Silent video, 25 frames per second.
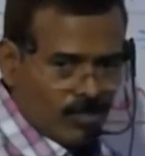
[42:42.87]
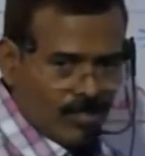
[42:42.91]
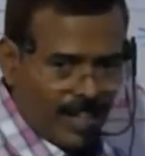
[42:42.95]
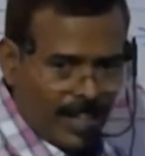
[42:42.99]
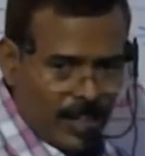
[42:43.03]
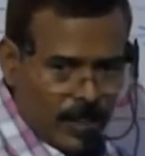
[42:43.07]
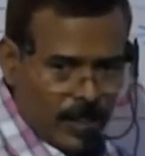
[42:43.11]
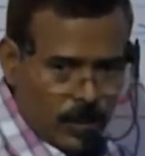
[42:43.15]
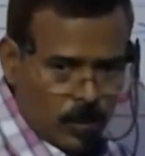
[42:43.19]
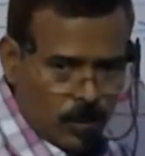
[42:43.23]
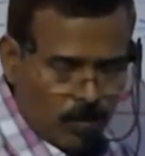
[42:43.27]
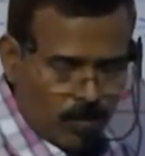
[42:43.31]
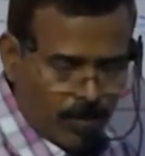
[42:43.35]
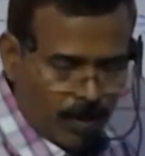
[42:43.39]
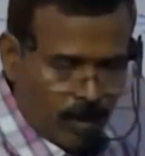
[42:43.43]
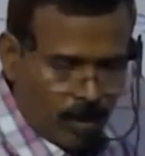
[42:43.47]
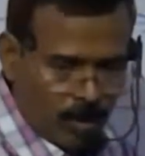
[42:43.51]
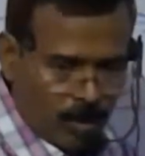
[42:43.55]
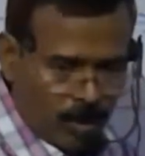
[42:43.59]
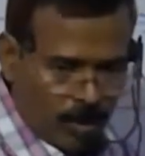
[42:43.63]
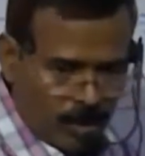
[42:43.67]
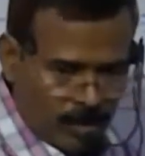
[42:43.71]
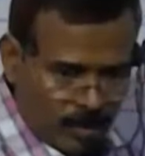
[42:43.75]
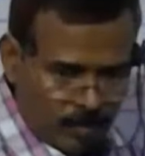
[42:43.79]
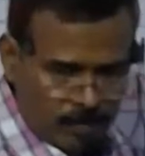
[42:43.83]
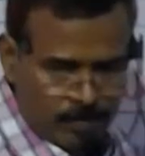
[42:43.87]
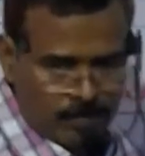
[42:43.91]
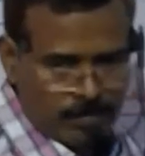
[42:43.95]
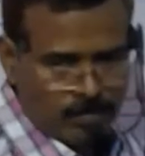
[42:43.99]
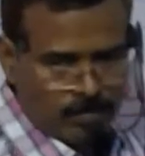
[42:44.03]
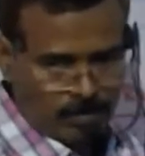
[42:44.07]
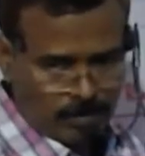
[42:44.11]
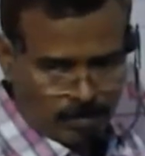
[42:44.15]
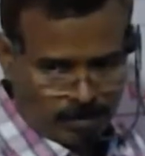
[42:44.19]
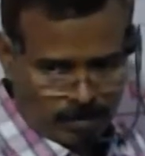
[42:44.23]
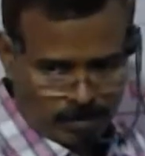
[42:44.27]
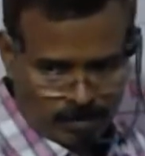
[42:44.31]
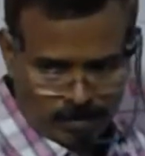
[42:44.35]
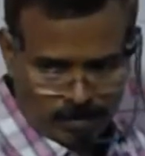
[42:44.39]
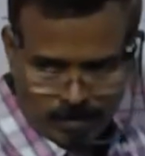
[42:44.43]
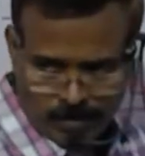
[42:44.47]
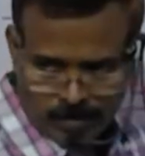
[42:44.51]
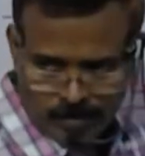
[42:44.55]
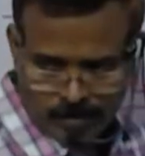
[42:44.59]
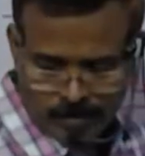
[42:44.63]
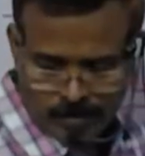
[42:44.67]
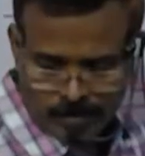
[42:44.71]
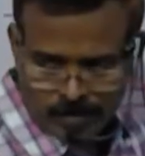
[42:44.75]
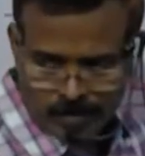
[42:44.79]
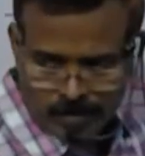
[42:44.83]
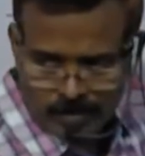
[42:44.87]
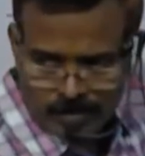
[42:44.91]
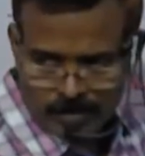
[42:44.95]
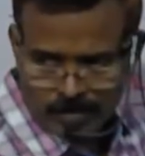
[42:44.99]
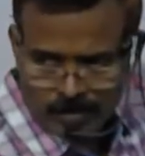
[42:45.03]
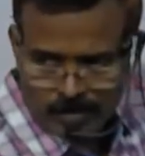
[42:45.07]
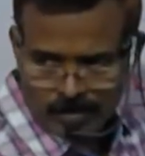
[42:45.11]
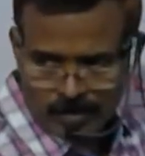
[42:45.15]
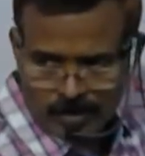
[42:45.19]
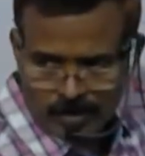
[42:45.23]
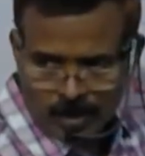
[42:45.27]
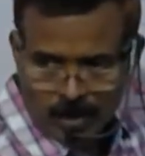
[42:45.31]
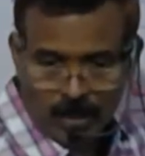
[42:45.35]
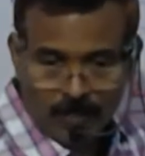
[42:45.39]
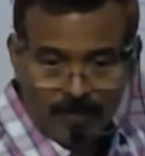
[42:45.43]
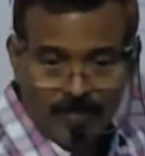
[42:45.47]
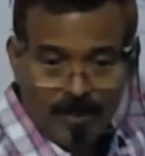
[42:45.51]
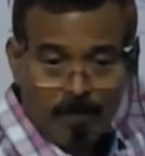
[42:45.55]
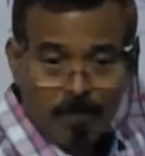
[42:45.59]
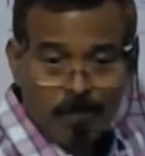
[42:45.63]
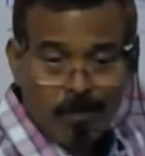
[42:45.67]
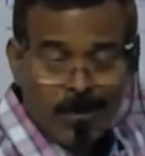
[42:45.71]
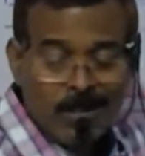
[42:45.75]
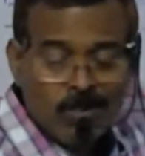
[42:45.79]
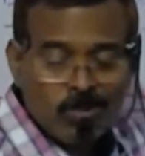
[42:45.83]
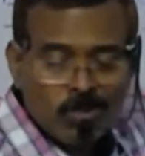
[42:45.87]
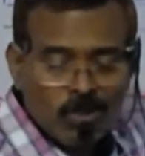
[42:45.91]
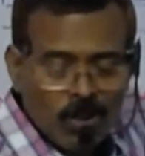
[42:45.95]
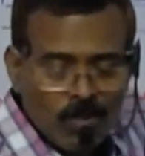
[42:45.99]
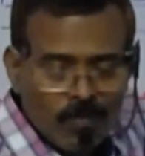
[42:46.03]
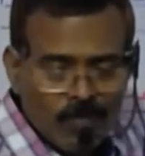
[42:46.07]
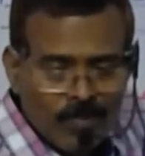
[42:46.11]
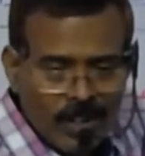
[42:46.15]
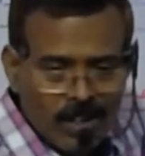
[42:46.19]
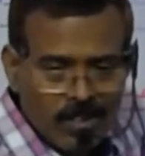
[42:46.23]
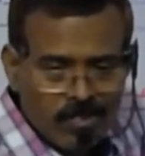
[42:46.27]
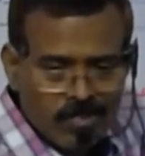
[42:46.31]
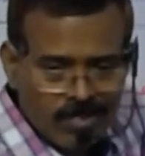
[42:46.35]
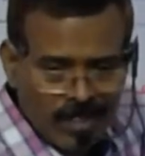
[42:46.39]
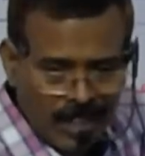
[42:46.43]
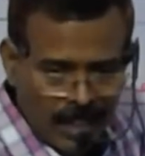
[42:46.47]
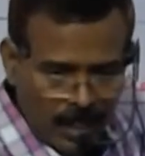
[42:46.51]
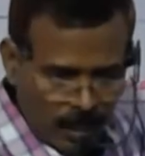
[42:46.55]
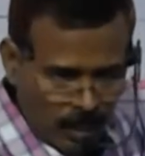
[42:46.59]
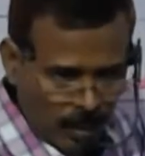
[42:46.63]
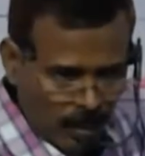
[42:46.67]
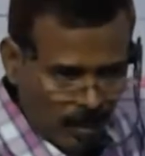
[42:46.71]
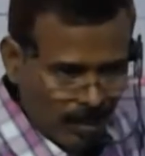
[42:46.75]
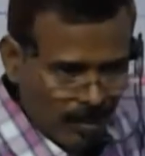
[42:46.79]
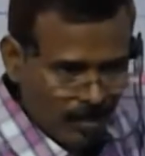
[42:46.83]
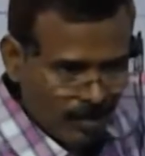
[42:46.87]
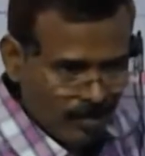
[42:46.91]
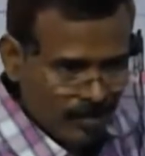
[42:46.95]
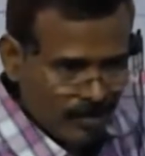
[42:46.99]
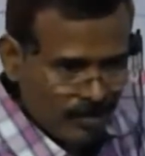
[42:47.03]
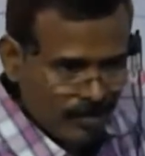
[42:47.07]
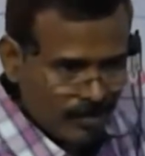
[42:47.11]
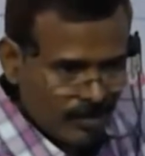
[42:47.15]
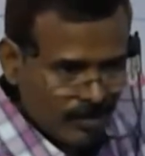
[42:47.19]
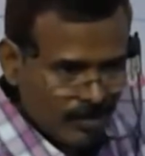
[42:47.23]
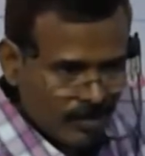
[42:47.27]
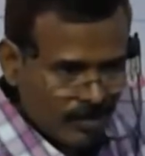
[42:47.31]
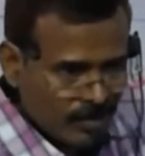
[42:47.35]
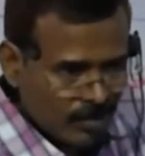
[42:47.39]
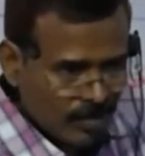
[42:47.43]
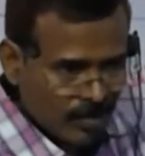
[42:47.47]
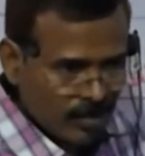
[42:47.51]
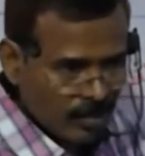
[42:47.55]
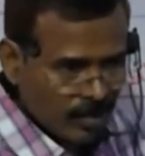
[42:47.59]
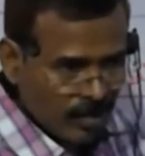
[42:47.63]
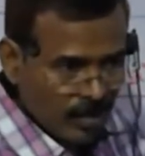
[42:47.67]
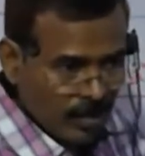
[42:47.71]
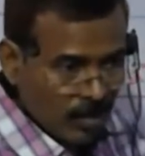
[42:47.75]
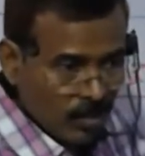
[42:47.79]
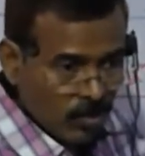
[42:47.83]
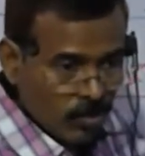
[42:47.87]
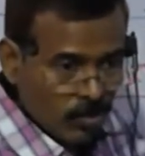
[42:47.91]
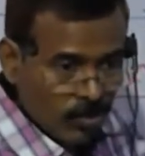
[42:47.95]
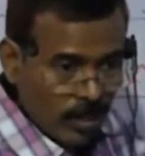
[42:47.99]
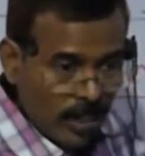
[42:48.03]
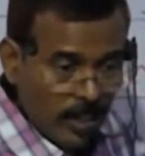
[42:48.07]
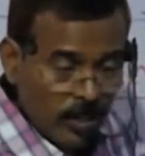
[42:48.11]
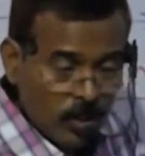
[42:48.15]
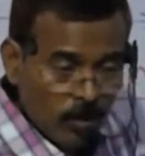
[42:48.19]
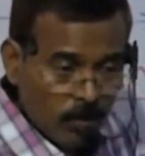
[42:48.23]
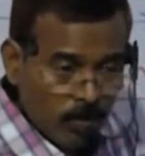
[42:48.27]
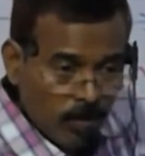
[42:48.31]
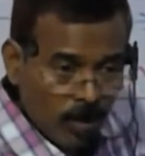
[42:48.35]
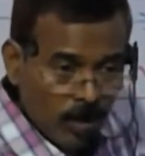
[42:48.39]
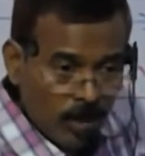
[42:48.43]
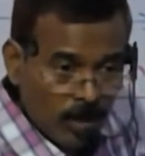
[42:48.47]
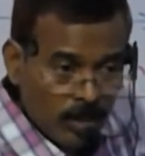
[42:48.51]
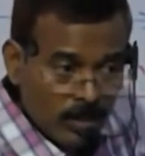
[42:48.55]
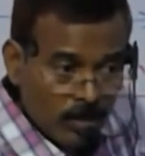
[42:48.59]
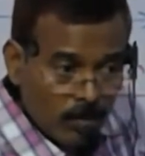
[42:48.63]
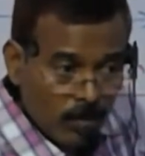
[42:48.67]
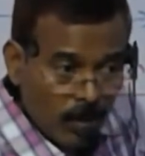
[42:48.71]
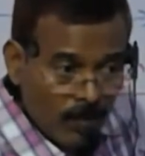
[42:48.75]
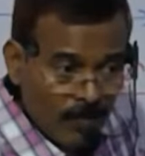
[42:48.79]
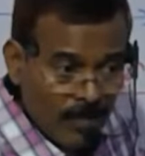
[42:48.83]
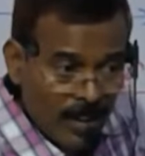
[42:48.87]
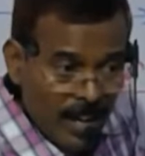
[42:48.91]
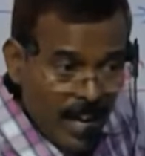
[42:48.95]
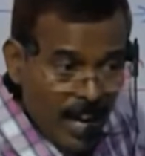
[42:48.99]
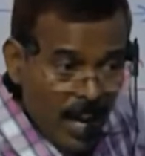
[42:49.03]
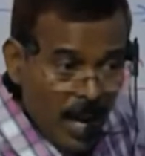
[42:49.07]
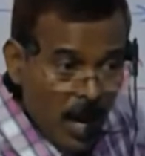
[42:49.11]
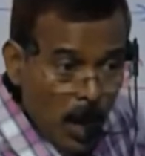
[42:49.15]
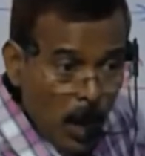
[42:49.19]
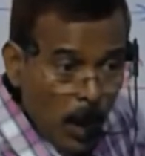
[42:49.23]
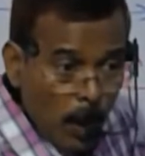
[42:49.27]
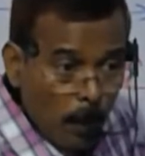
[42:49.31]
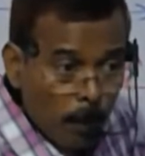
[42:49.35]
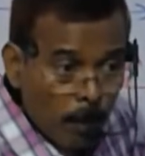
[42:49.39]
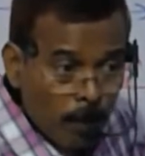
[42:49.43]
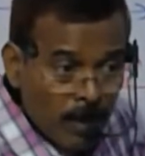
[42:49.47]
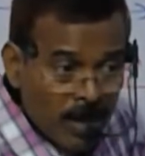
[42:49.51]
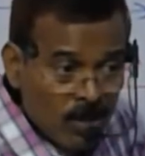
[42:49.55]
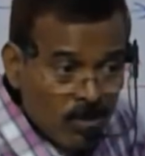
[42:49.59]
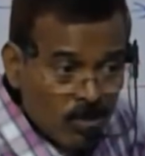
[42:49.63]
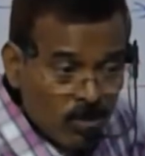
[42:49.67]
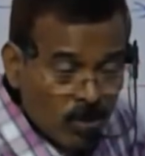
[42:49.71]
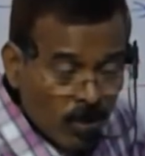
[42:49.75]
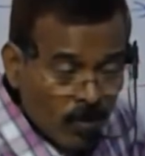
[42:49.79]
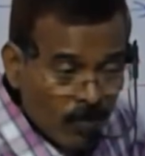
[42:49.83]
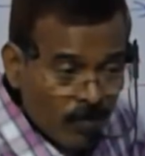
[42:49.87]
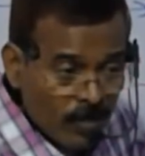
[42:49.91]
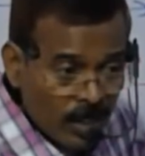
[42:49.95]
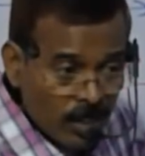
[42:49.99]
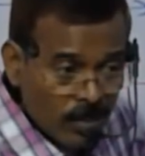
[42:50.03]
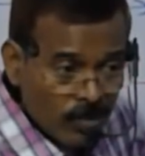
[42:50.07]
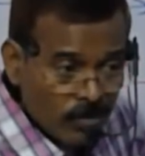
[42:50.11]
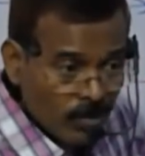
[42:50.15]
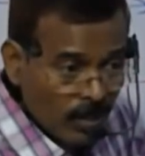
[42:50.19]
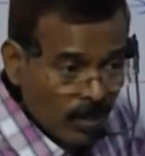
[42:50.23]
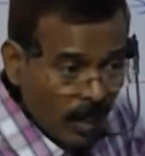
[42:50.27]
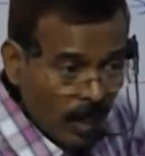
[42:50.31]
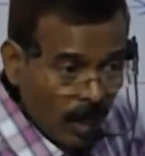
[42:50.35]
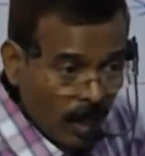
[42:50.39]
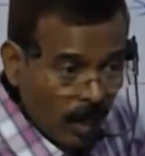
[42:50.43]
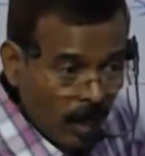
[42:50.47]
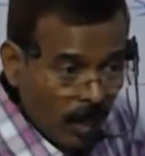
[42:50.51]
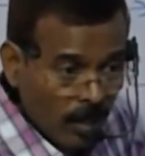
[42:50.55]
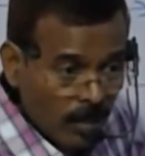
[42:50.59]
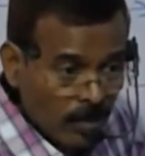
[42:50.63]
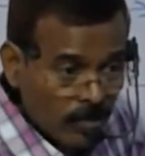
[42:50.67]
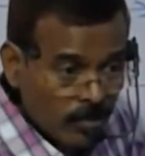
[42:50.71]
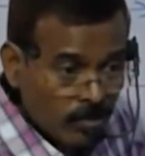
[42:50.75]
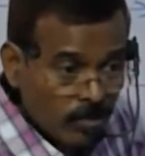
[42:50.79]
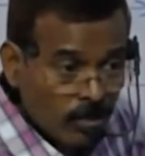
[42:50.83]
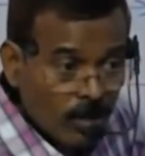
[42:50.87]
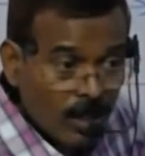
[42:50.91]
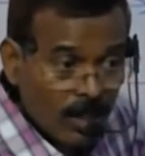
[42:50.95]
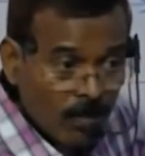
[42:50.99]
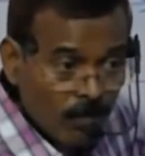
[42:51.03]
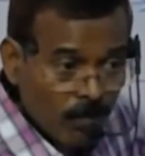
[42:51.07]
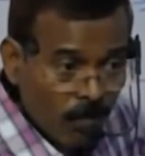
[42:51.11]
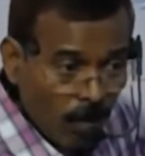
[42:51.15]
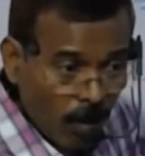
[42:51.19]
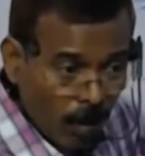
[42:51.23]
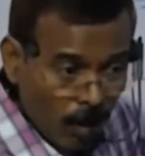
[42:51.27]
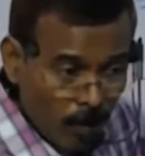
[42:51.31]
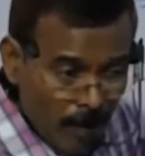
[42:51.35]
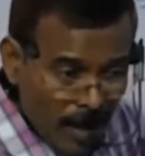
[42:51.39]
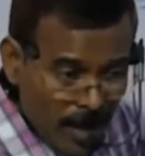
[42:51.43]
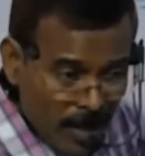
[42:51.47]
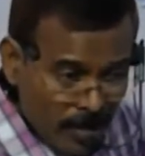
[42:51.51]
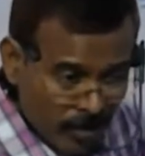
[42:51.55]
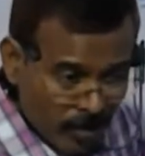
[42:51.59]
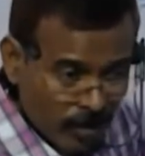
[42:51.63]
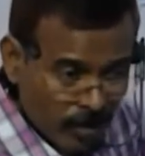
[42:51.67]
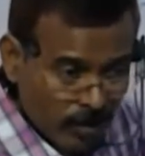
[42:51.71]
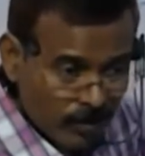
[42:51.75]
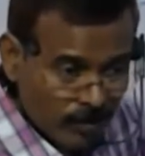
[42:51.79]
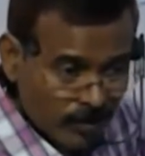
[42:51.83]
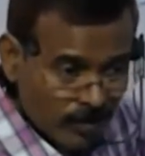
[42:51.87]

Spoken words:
cytoplasm of a mesophyll cell. Cytoplasm of a mesophyll cell, sugar formation.